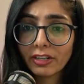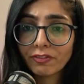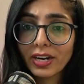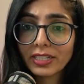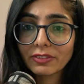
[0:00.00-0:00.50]

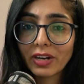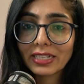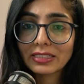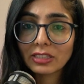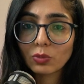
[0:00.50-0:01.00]
If I
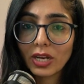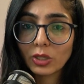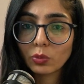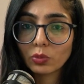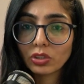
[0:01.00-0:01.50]
divide this
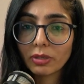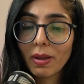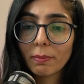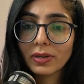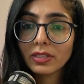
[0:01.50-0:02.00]
value,
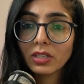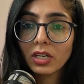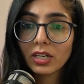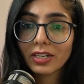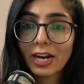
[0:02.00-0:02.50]
remember
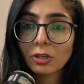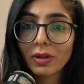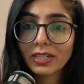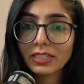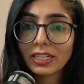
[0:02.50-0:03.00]

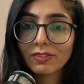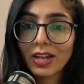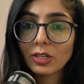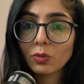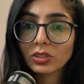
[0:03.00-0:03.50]
gyromagnetic
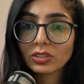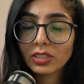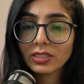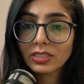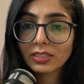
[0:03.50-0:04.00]
value was
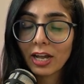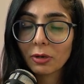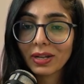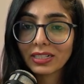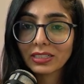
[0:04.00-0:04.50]
this,
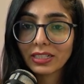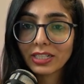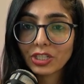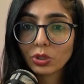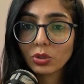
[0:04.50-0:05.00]
gyromagnetic ratio